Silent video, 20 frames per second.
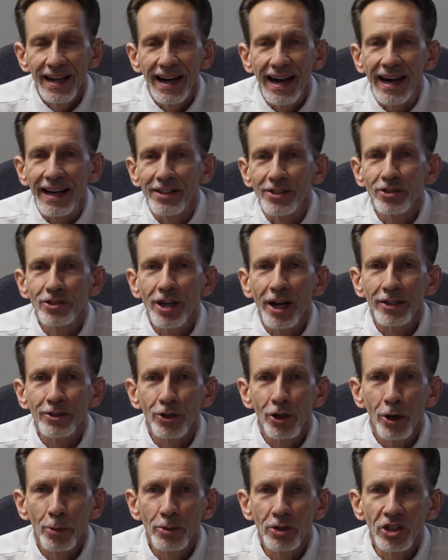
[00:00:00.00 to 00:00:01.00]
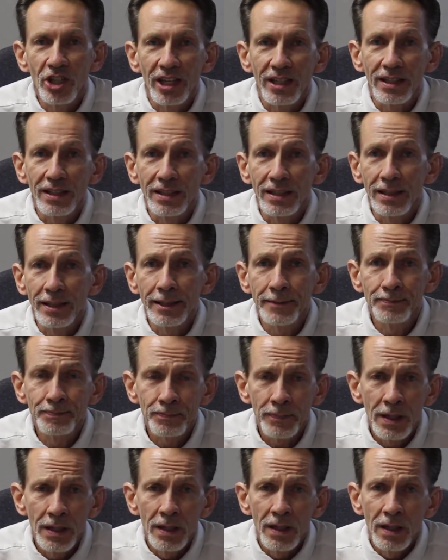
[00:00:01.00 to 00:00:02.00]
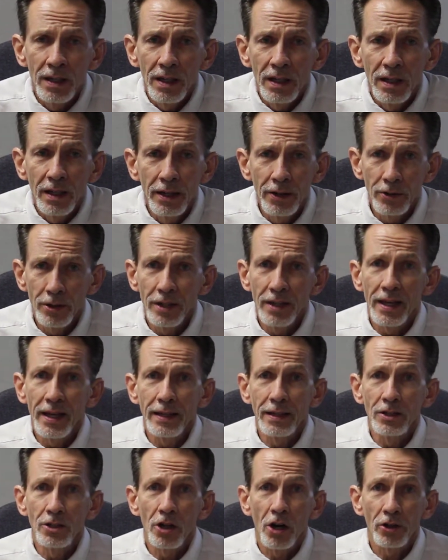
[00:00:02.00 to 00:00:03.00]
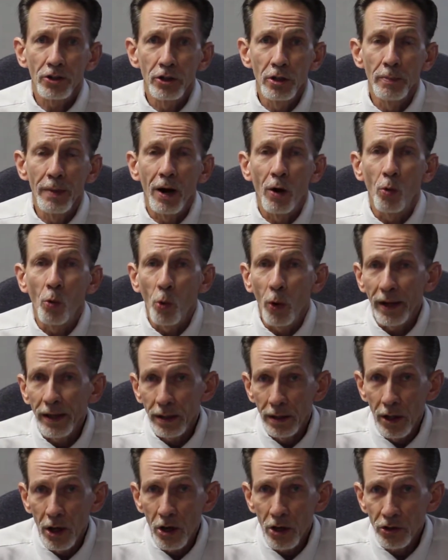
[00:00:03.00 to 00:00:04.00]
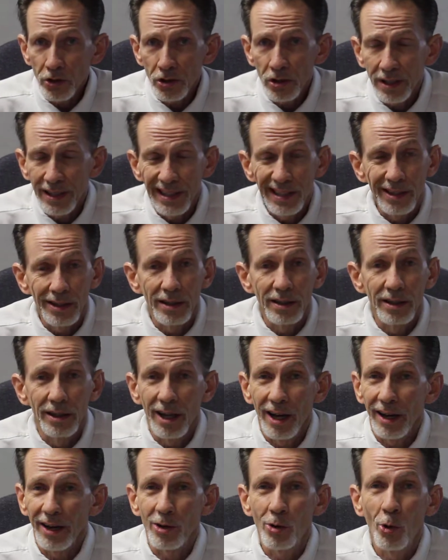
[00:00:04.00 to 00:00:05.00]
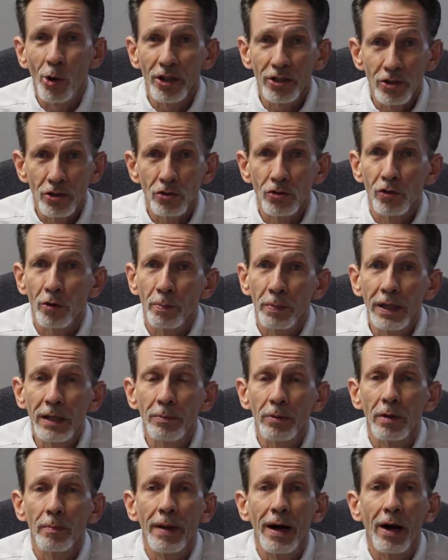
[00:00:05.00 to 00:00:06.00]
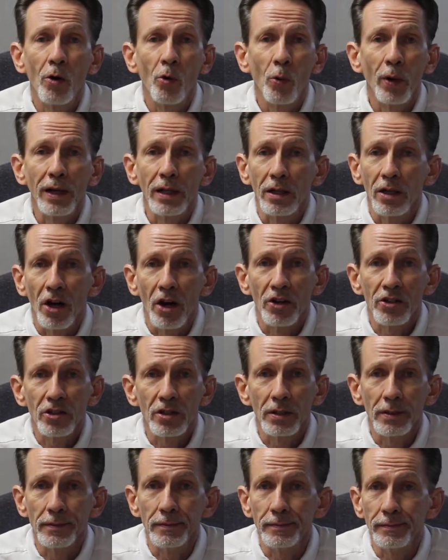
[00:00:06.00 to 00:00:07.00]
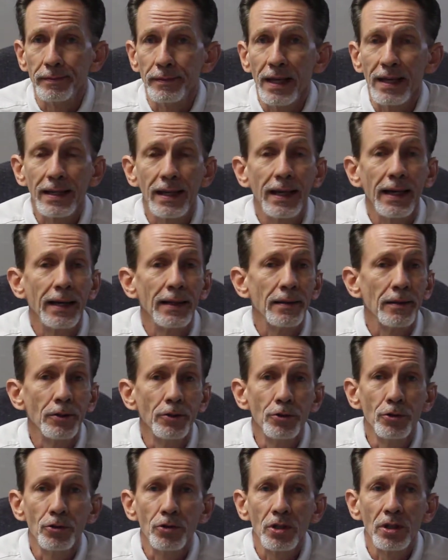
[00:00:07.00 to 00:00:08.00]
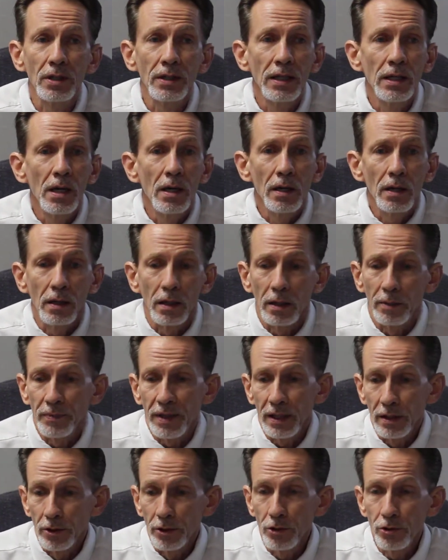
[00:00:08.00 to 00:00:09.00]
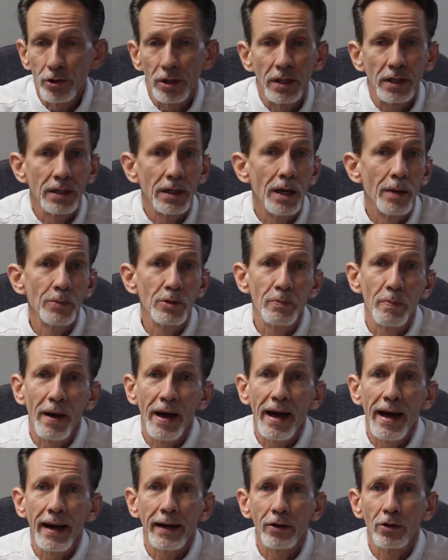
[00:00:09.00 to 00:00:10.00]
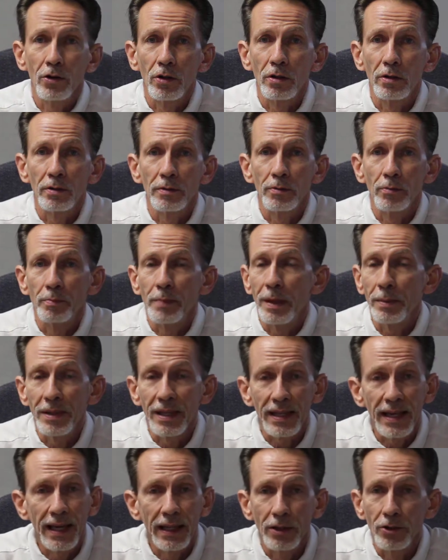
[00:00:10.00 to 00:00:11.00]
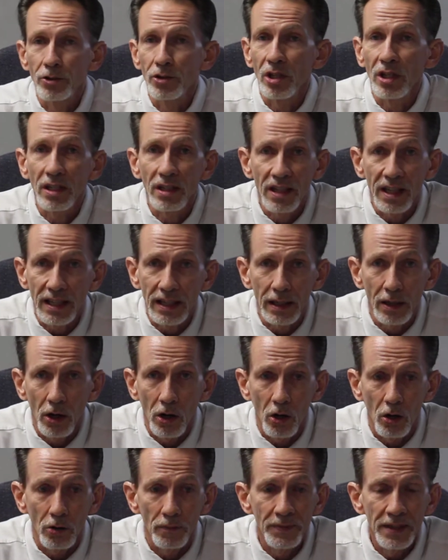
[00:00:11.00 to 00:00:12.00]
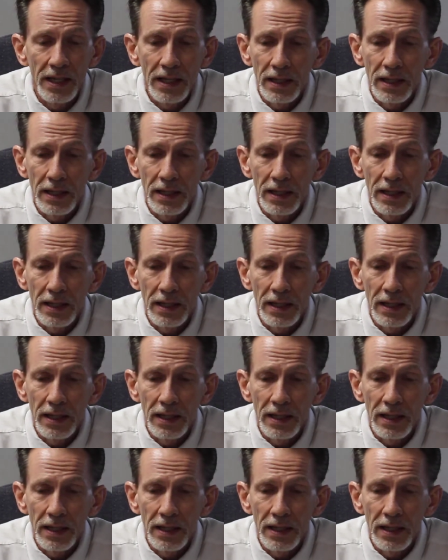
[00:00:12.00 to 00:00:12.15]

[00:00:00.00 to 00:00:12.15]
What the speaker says: Hi, it's Dr. Ovacek again. Here today to talk to you about weight loss. I get a lot of questions from people about weight loss and they can't lose it. They lose it, it comes back, or maybe they can't lose anything at all.